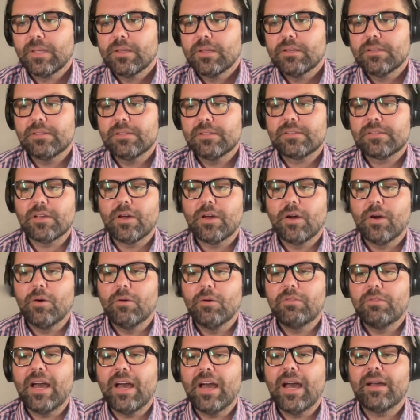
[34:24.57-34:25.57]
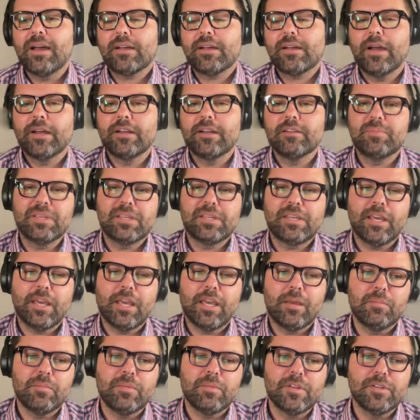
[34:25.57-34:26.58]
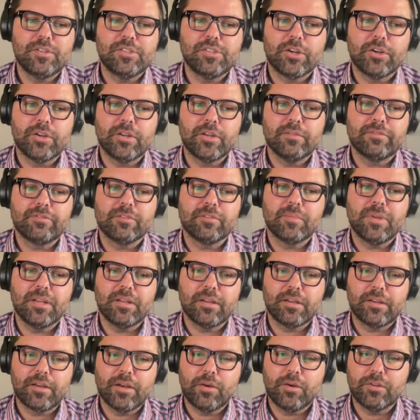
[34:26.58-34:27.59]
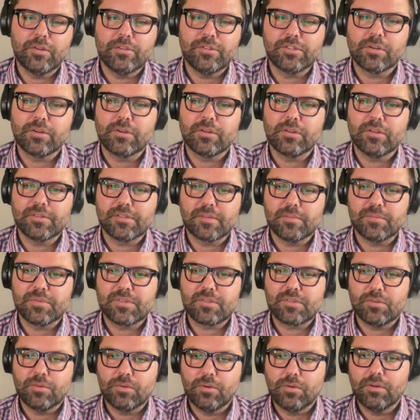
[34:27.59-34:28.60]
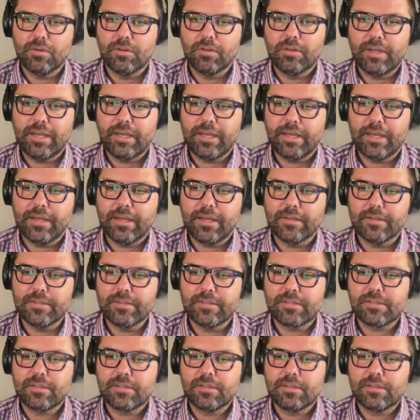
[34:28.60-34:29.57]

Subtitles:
So that kind of became the journey for me to go to journalism school. And